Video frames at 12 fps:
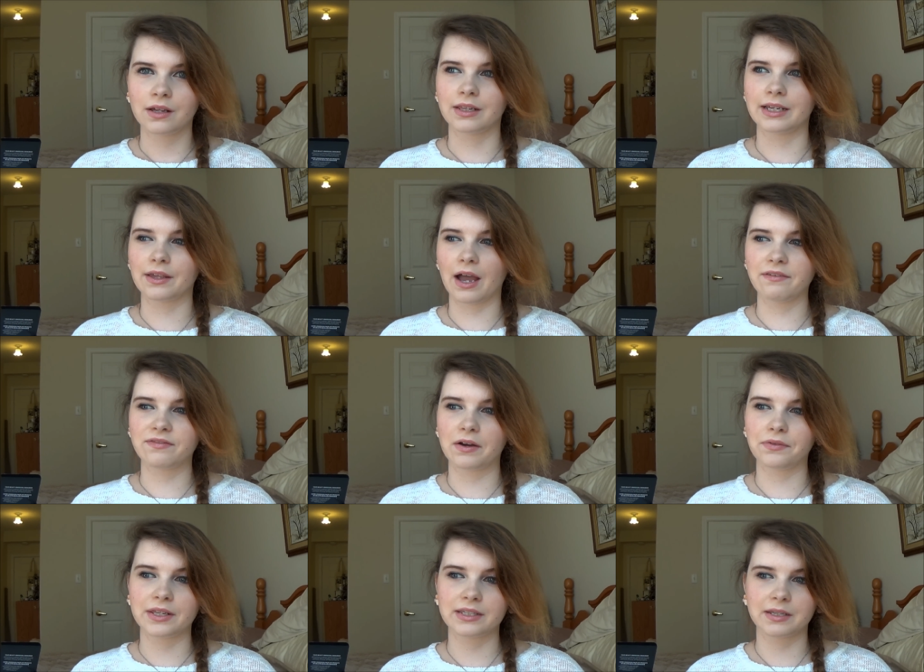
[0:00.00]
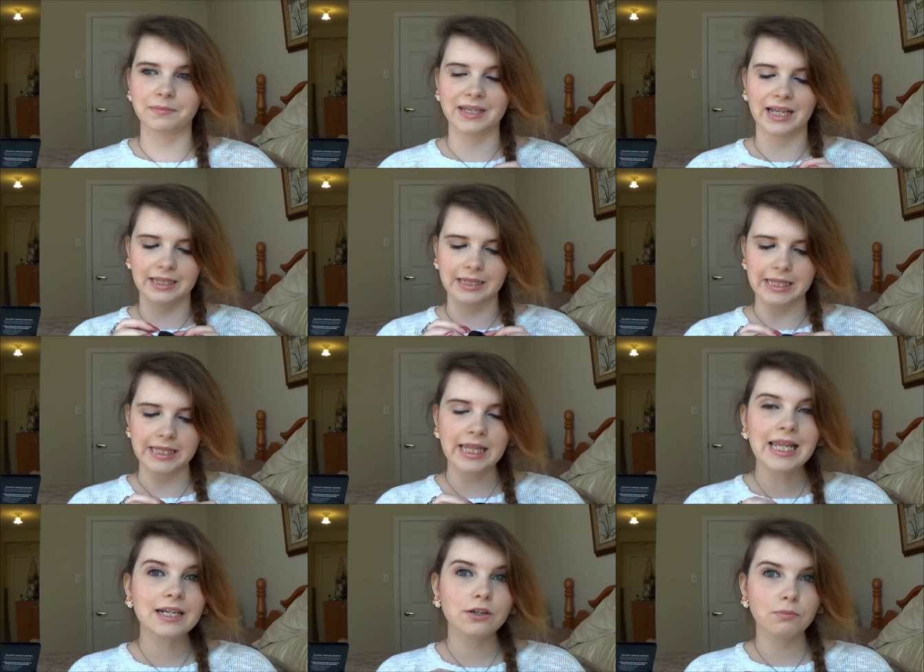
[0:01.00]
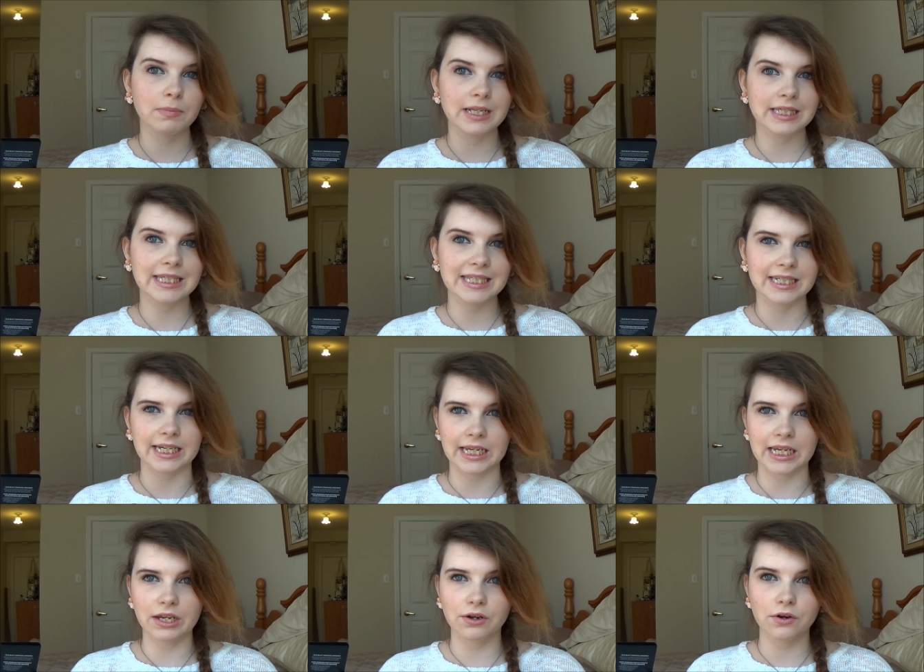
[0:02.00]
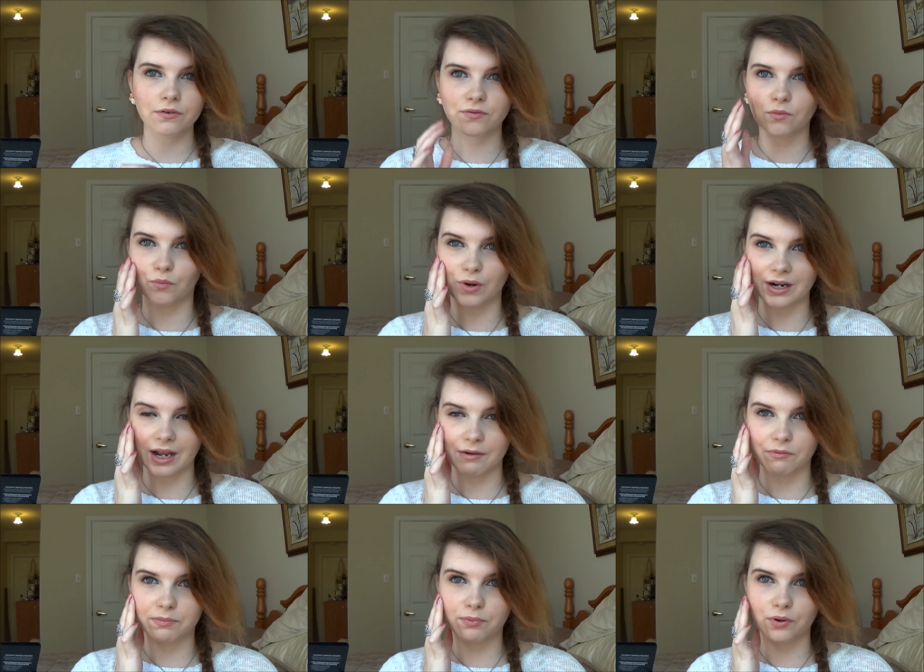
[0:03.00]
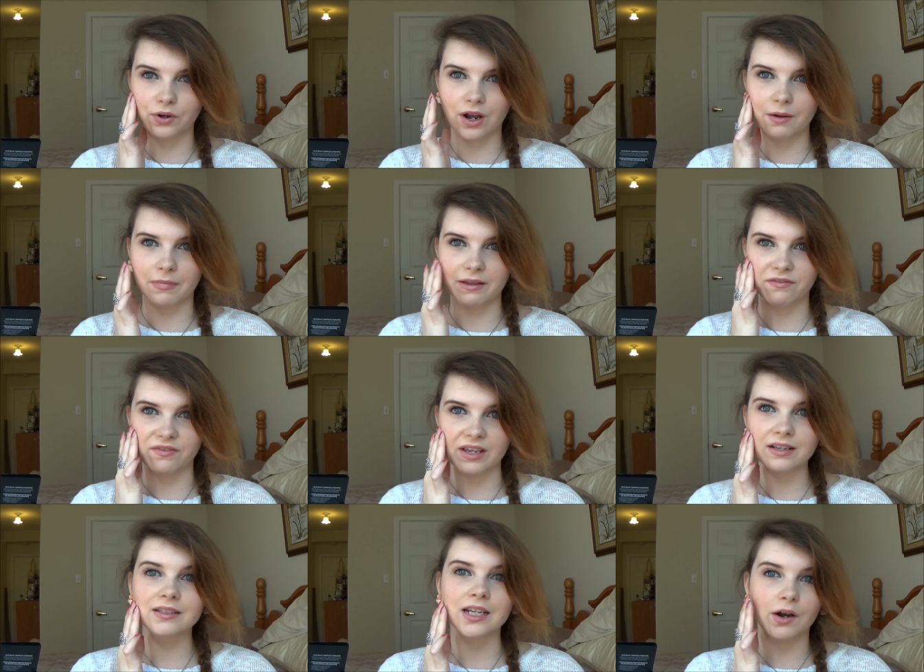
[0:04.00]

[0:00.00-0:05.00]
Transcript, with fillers: Like I found this to be a little bit stickier for what I would put on my face.